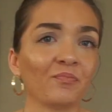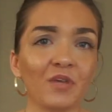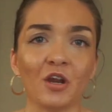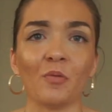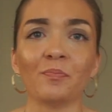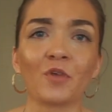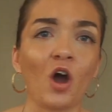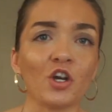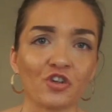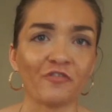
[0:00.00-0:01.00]
you know,
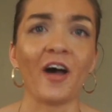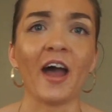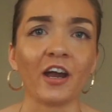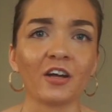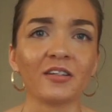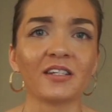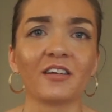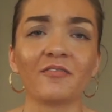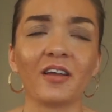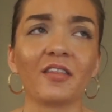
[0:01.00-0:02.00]
conjure fire and
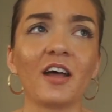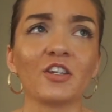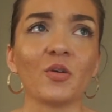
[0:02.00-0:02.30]
stuff like that,